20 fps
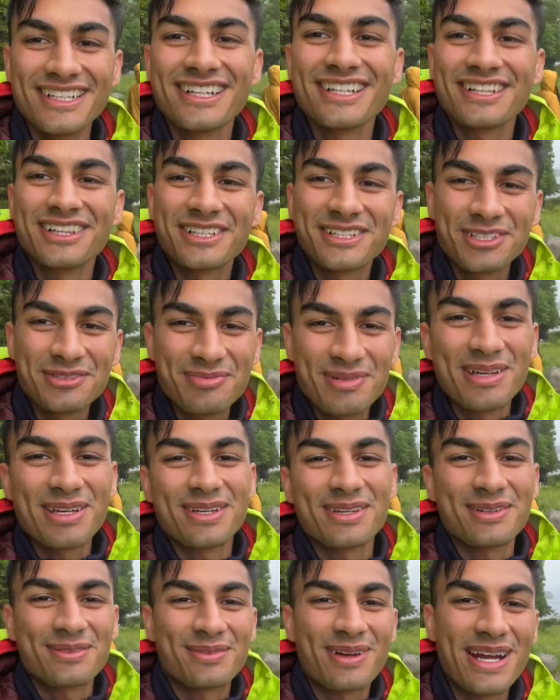a little bit
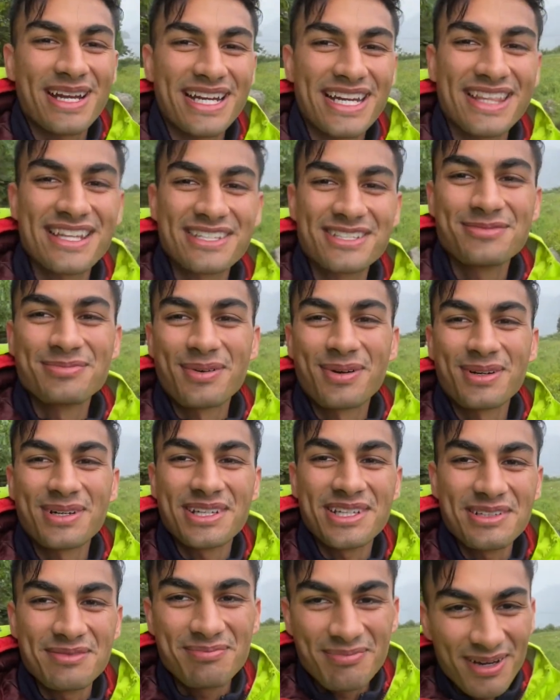rainy this
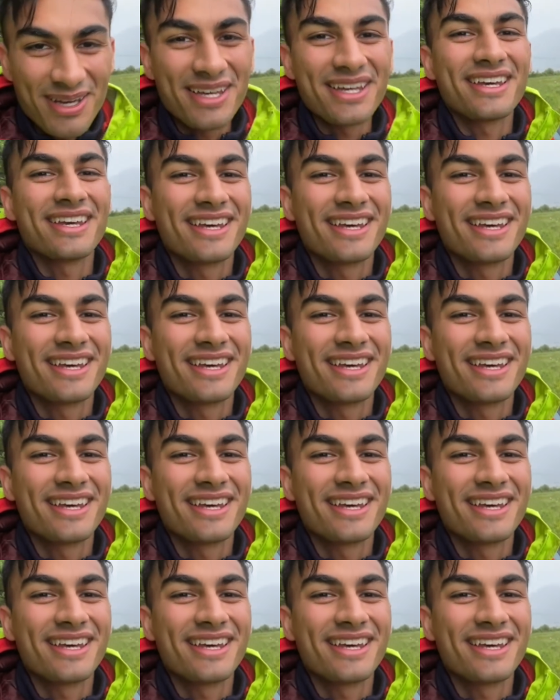morning, but